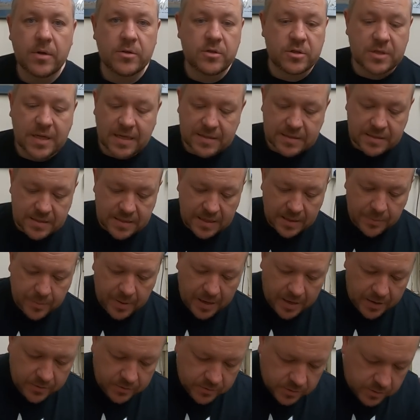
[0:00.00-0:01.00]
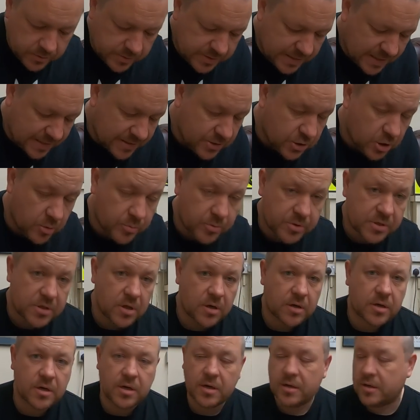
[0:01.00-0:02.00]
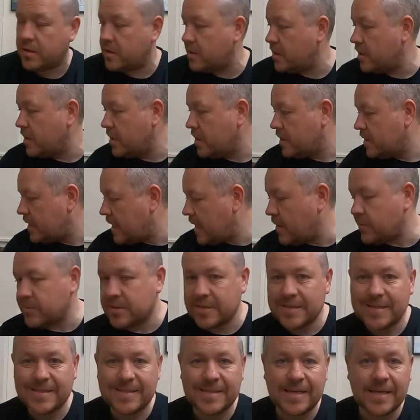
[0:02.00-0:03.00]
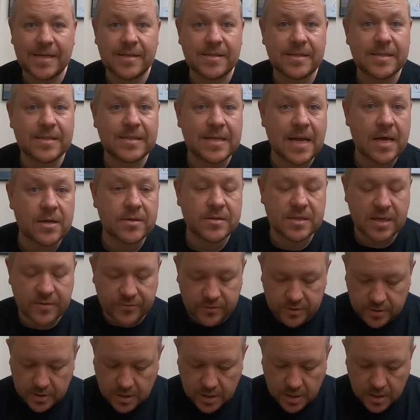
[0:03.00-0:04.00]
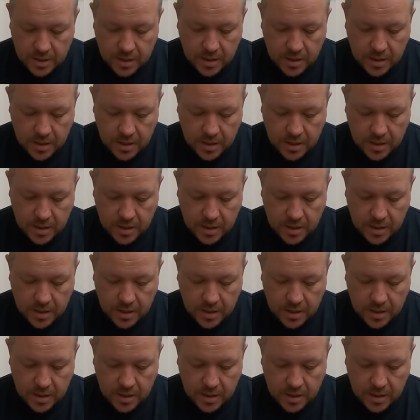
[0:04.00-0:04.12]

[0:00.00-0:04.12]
I just had to nip out and do a taxi job. It's like, that was at 6, it's now 7.